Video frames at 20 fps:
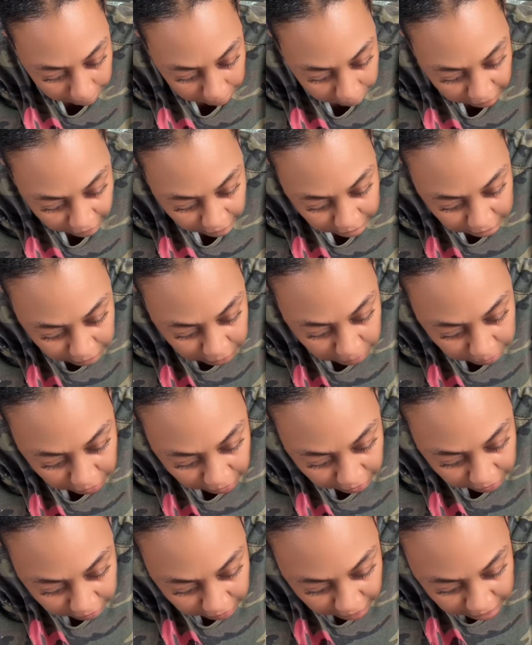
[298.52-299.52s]
that little
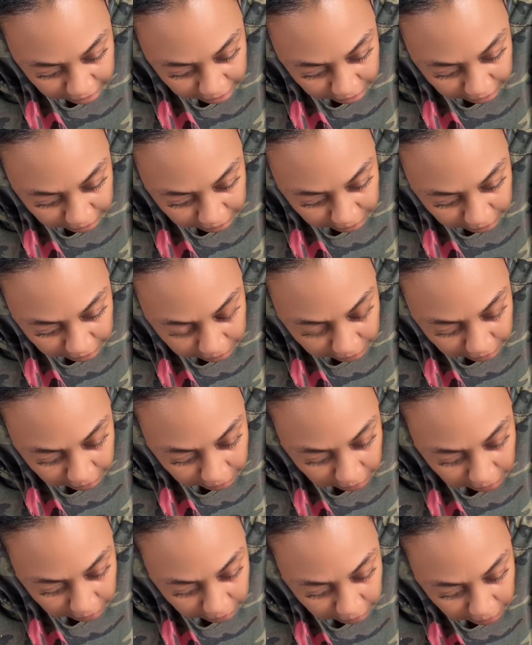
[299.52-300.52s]
part right there
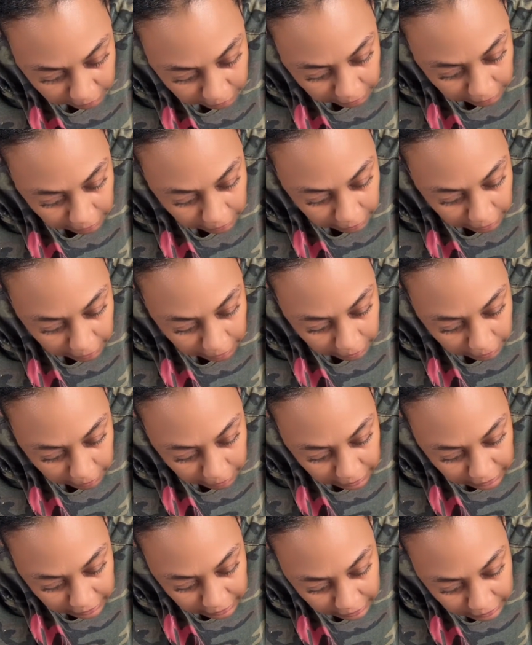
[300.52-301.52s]

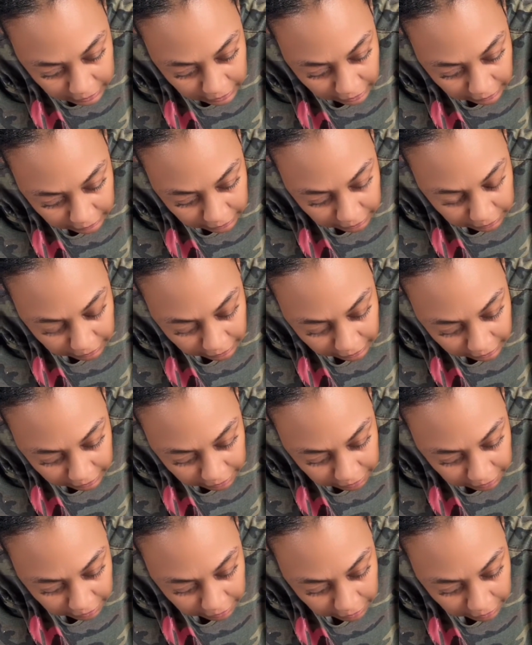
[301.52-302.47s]
with the X-Acto knife.